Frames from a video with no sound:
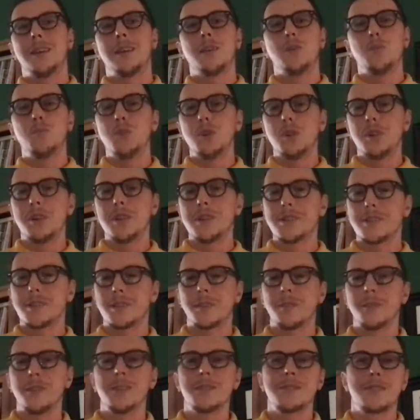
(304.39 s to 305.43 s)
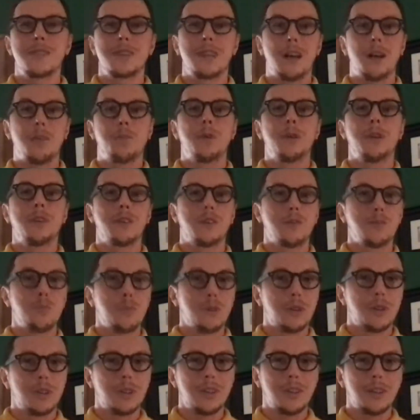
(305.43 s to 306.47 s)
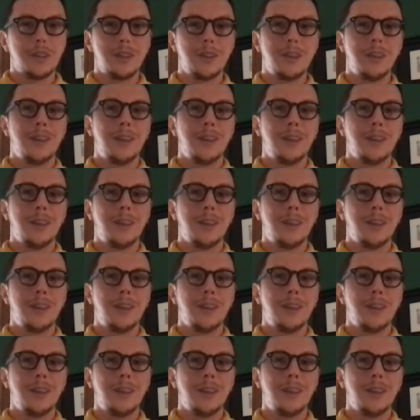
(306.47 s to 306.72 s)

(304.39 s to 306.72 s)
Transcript: in community service and helping the community.